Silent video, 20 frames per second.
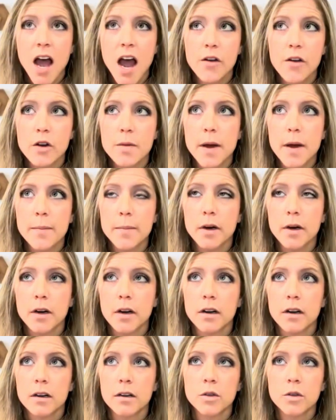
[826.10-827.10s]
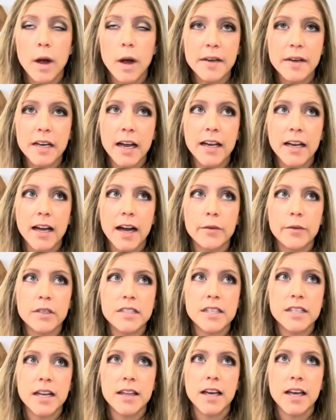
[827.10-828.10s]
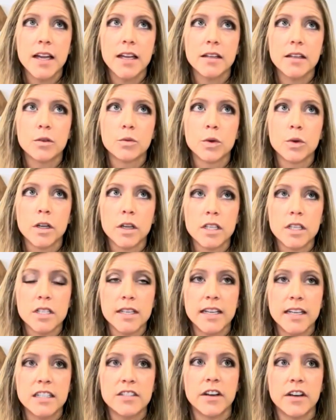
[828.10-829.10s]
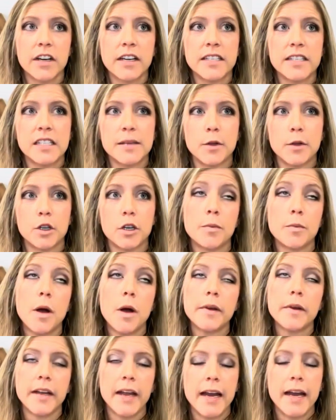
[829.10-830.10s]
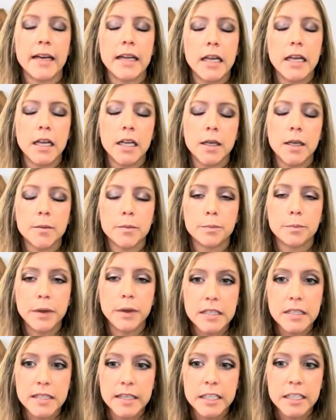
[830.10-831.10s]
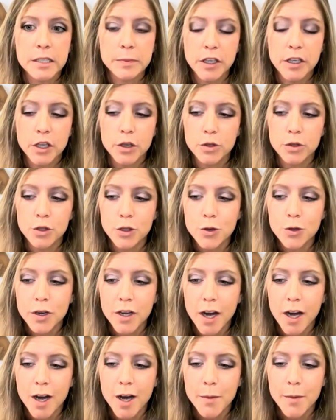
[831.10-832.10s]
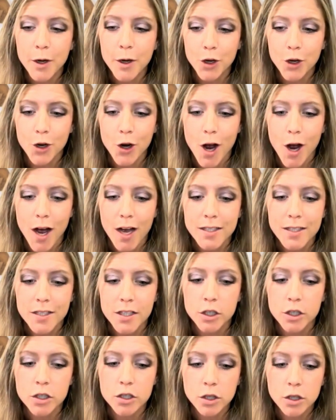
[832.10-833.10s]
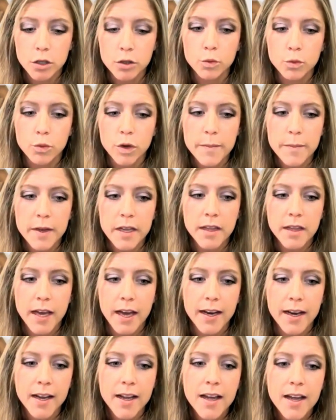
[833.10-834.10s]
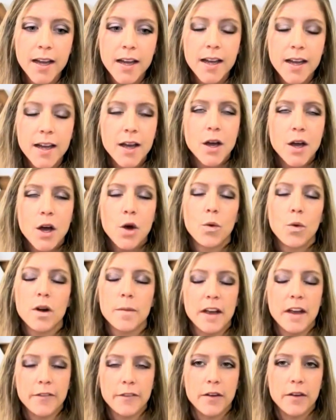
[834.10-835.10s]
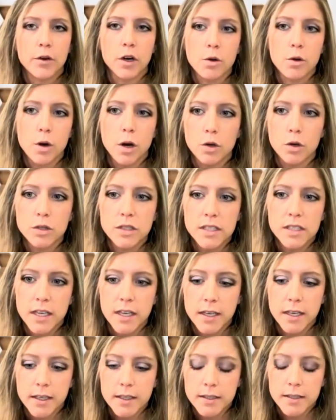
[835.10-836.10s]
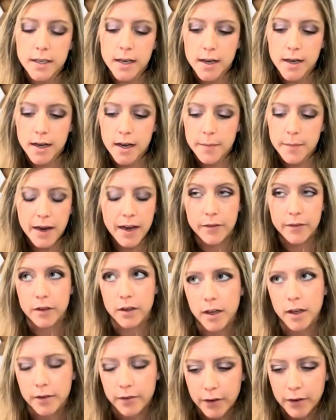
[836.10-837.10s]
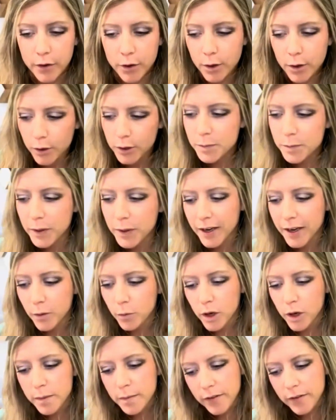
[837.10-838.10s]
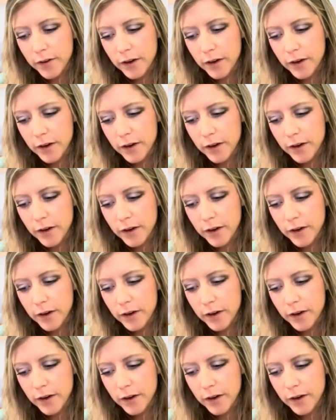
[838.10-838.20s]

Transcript: I remember, I mean, I would say that real estate's very similar, probably any business, but you do come across, there's certain women that one of my favorite quotes is, I have a lot of favorite quotes, but one of my